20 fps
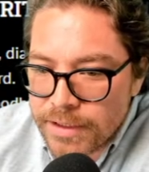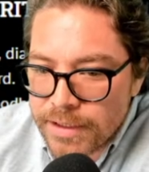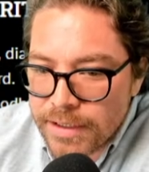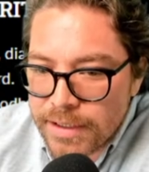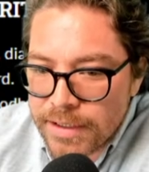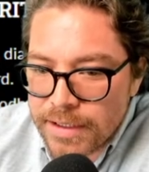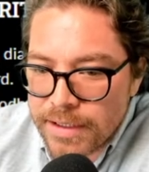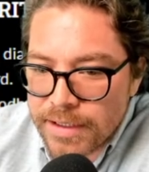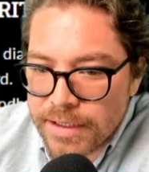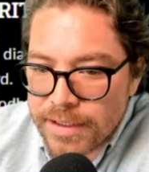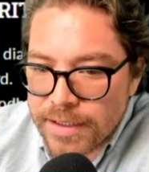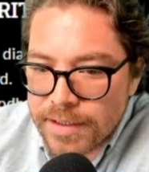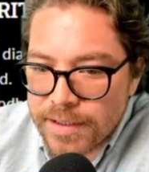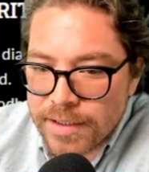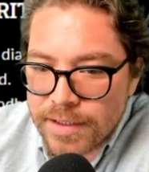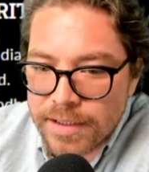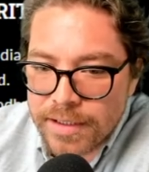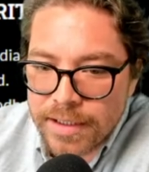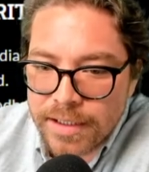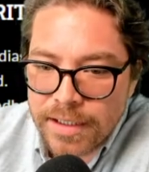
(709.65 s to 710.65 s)
Let's
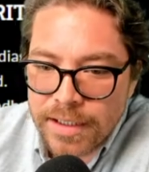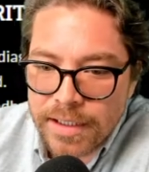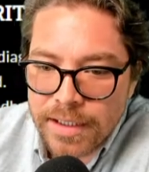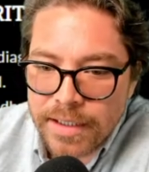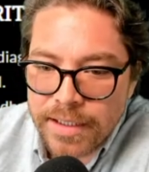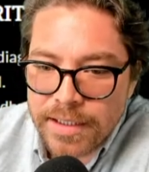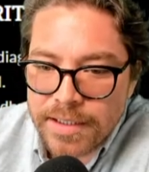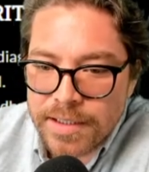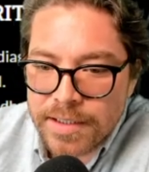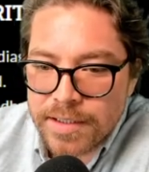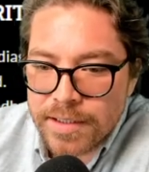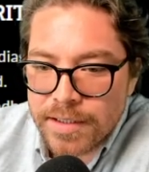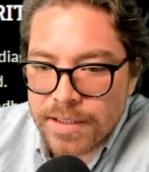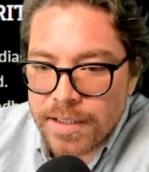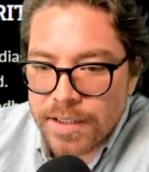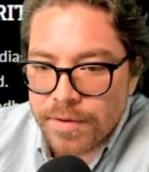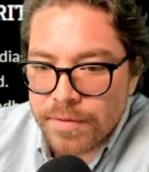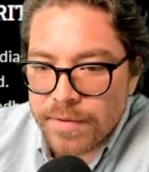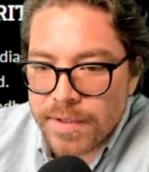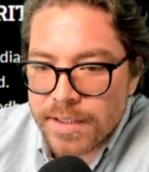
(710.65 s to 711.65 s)
see, let's
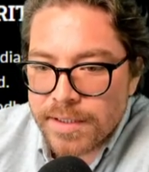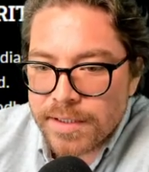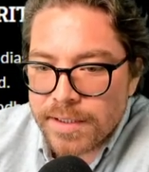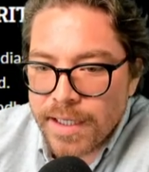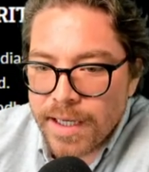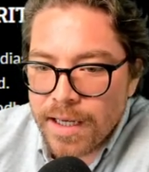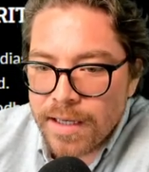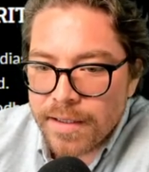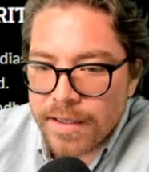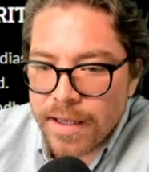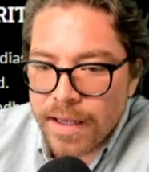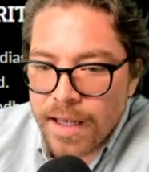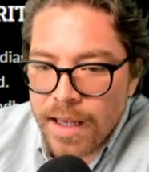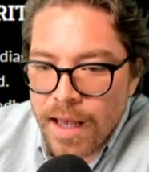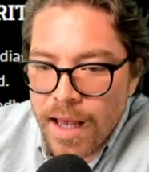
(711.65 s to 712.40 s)
see, three south.